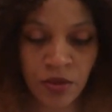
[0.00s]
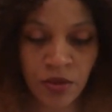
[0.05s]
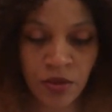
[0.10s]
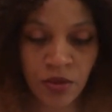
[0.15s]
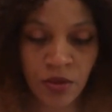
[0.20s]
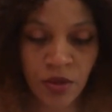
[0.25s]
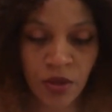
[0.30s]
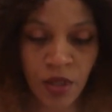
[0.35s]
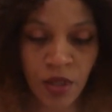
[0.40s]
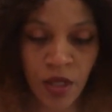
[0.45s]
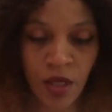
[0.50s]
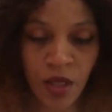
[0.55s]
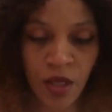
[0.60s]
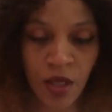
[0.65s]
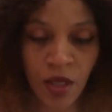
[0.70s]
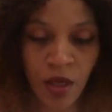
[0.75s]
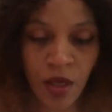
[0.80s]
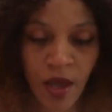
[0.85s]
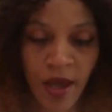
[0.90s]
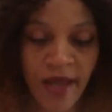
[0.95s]

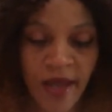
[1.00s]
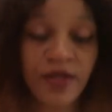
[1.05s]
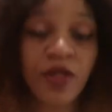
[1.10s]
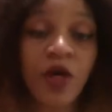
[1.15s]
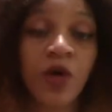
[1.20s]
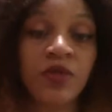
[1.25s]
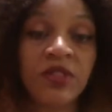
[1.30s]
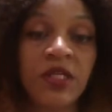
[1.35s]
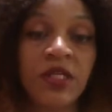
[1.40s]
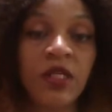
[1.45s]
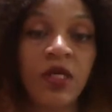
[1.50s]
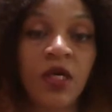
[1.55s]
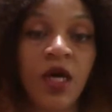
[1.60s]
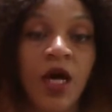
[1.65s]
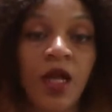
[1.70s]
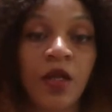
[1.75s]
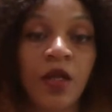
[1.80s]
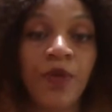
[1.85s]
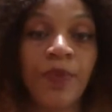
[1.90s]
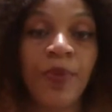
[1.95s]
Okay, I don't see the color,